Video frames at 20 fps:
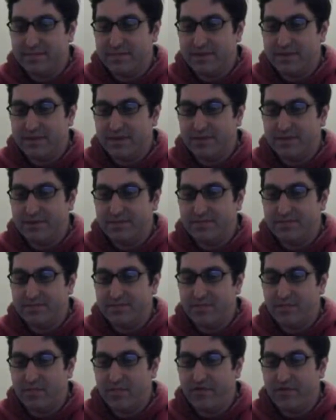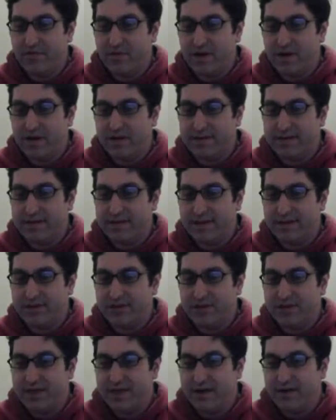So with regard to
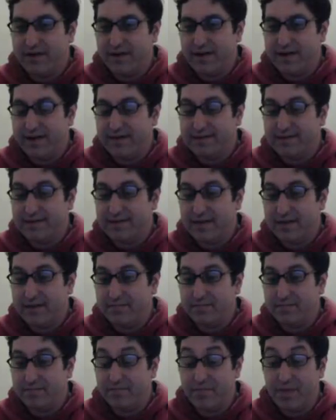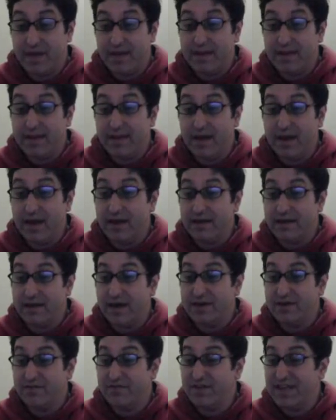legendary, it's a
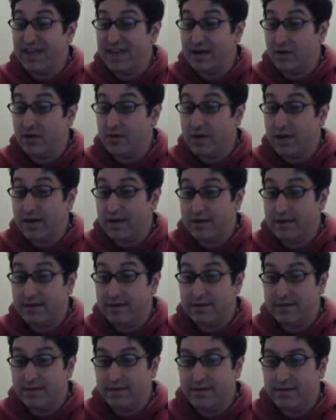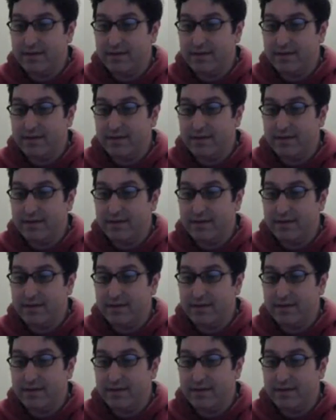kind of yellow color.